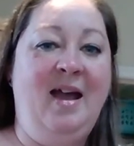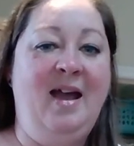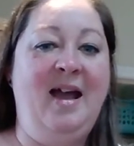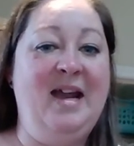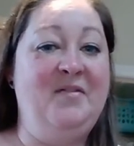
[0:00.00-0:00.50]

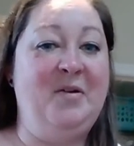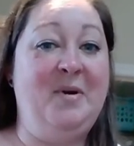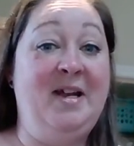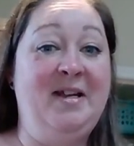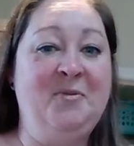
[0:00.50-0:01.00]
Hi
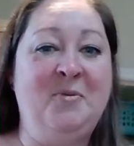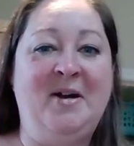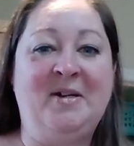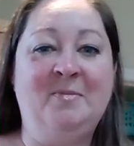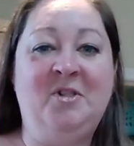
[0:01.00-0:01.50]
everyone,
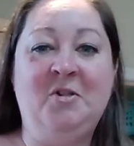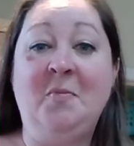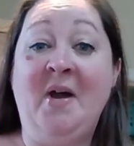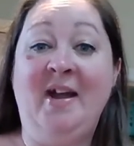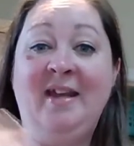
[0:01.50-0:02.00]
welcome to
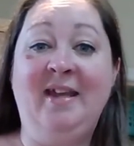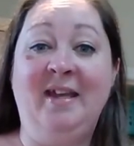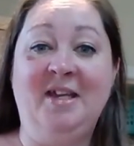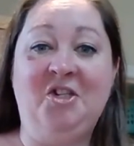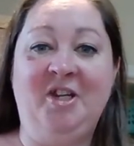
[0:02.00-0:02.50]
my
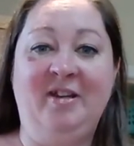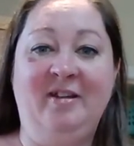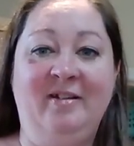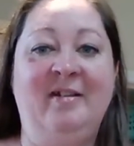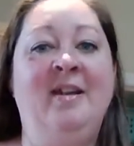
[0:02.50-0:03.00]

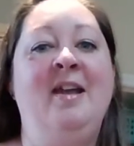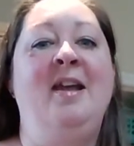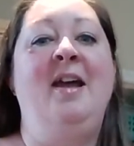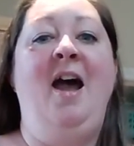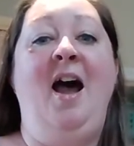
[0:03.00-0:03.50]
kitchen.
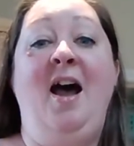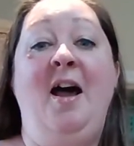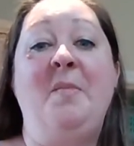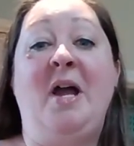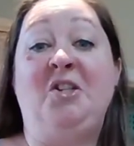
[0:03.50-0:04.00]

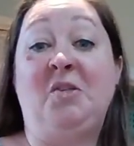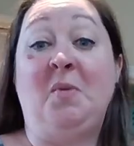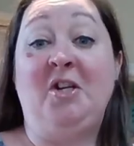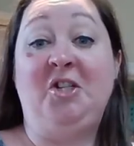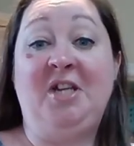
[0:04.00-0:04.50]
I just
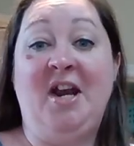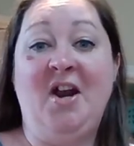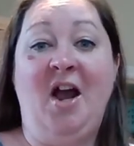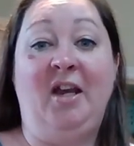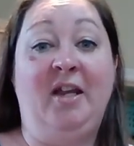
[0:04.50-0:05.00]
want to
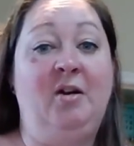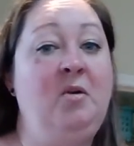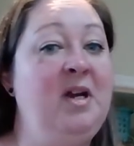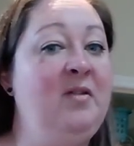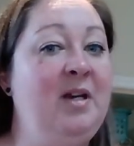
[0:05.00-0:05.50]
share a little
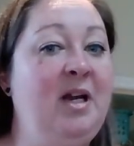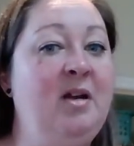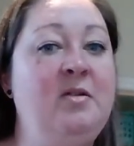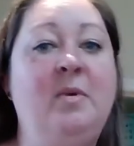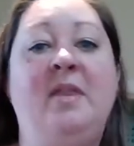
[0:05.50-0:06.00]
quick
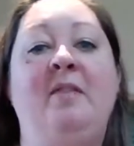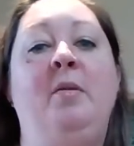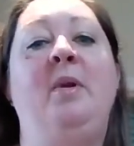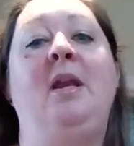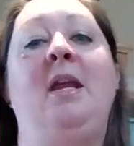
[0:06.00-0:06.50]
video with
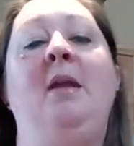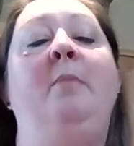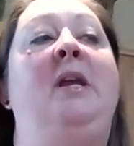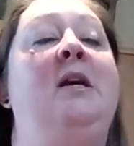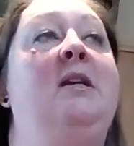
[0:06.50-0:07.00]
everybody
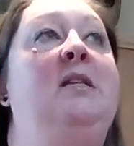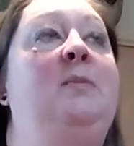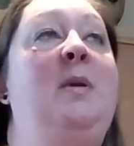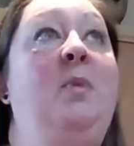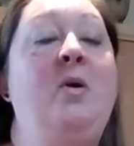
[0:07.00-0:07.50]
because
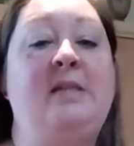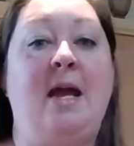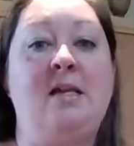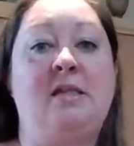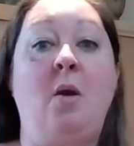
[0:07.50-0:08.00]
people always
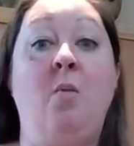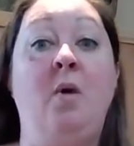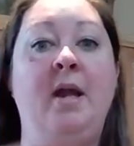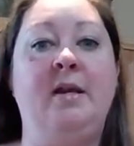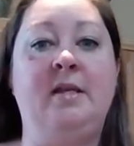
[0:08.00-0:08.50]
ask
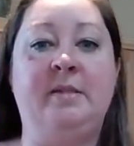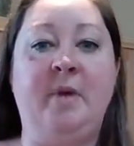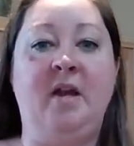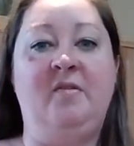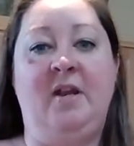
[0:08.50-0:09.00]
what is
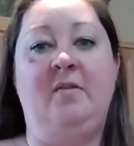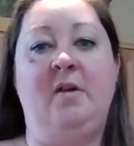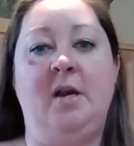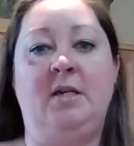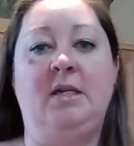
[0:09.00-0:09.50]
my
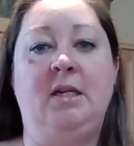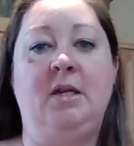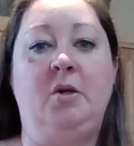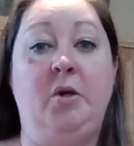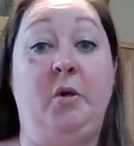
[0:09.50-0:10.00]
favorite
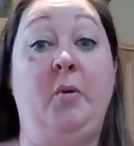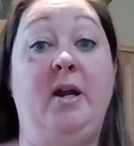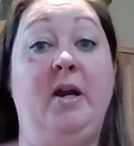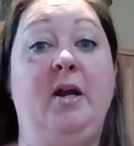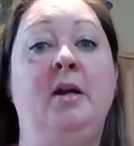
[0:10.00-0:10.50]

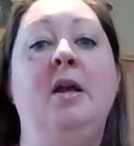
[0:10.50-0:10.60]
cookware